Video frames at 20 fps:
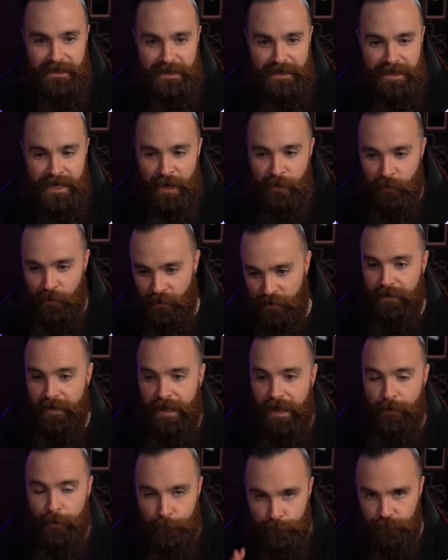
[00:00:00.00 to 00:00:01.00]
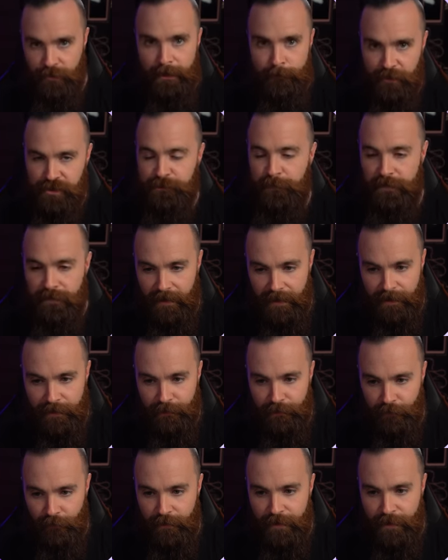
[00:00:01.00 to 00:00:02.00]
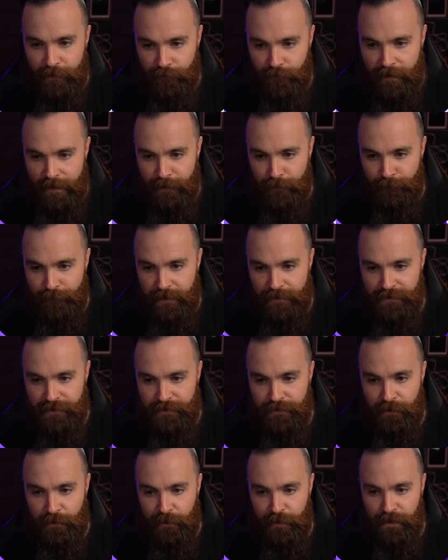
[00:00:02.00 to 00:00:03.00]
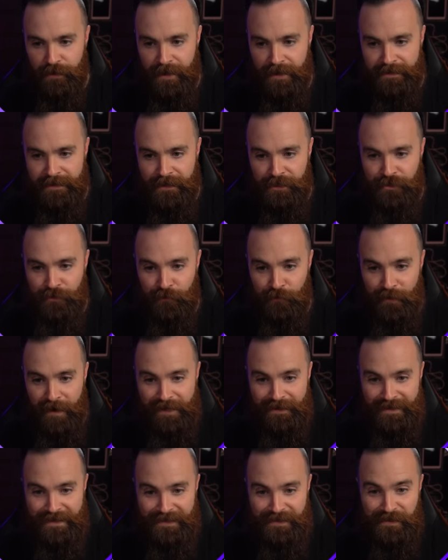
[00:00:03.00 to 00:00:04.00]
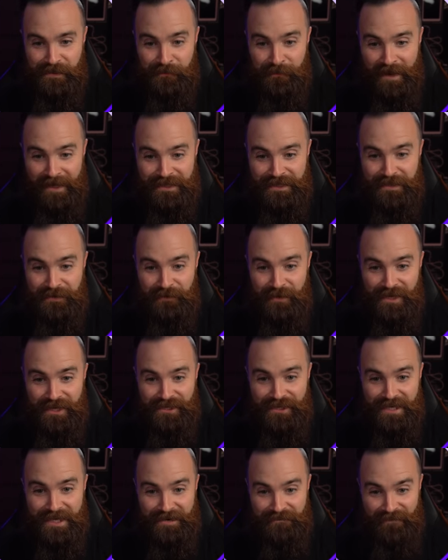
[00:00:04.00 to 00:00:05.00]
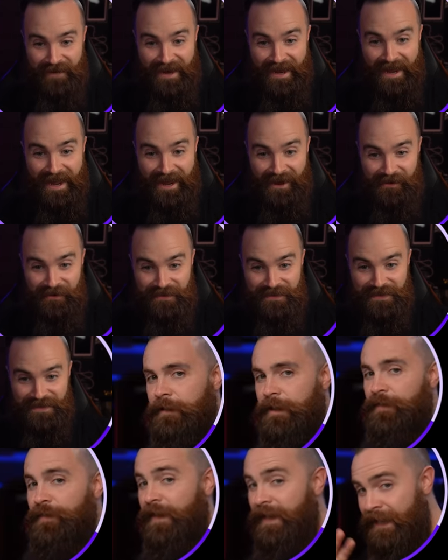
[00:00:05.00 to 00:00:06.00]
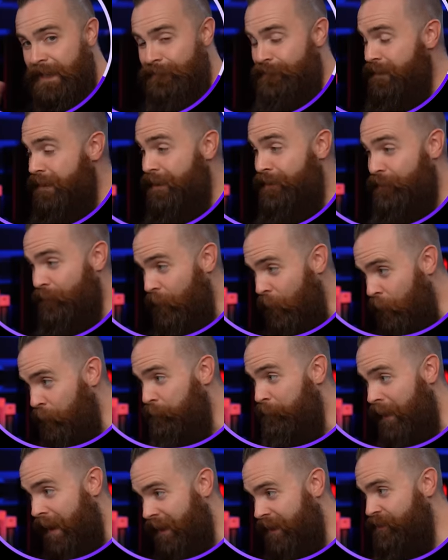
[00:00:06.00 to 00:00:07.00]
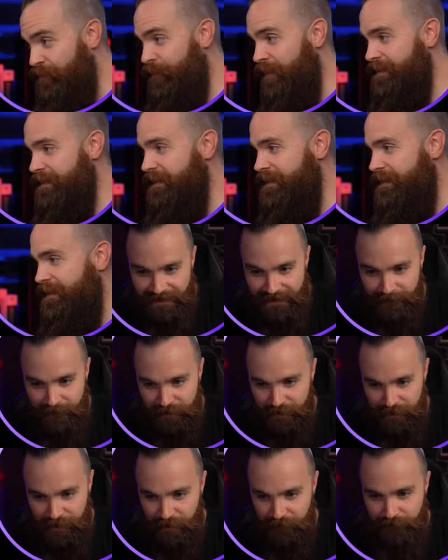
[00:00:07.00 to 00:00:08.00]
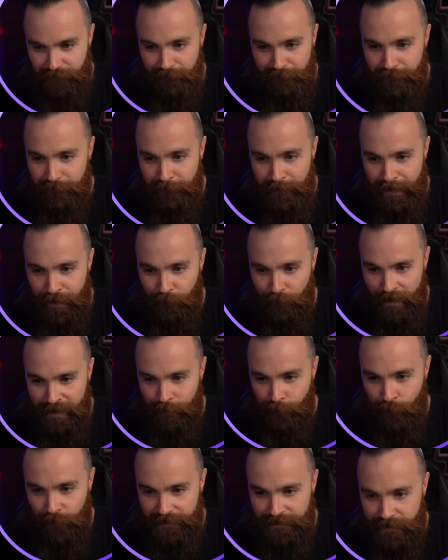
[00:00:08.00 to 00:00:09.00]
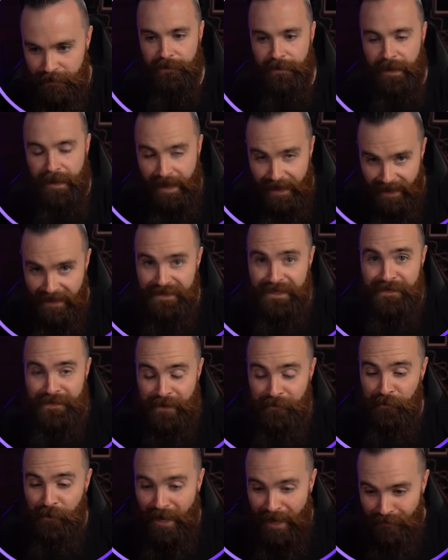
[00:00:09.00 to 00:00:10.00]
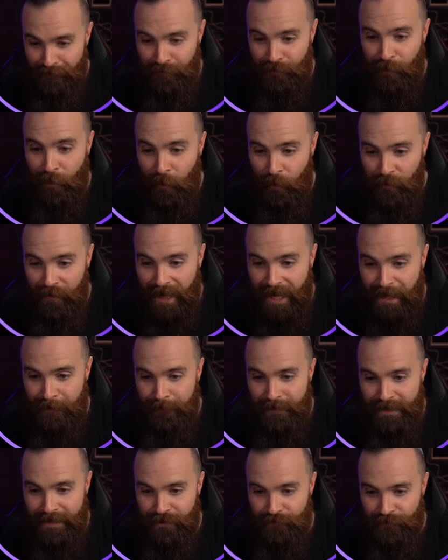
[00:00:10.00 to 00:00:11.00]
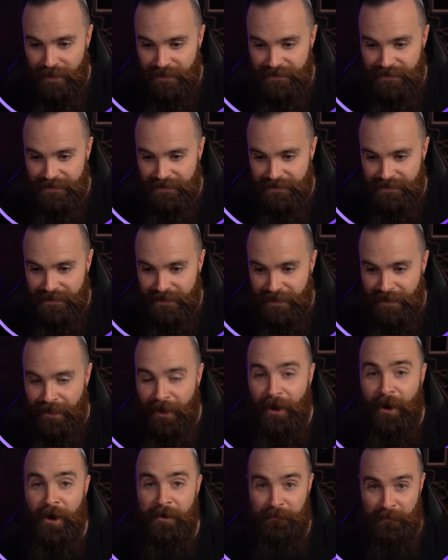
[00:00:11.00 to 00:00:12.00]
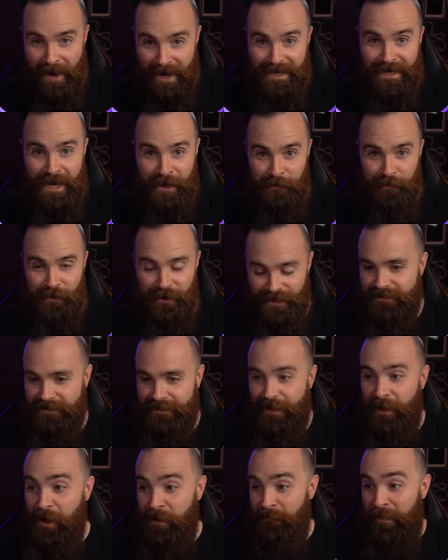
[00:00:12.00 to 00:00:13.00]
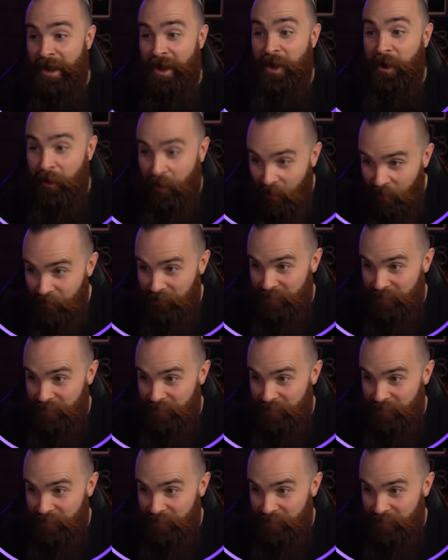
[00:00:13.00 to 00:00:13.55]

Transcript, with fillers: network. It would pretty much be like their Ethernet interfaces are connecting directly to my switch in my house. They even get their own MAC addresses. I'm just gonna make random ones up. And they will have their own I P addresses on my network, on my home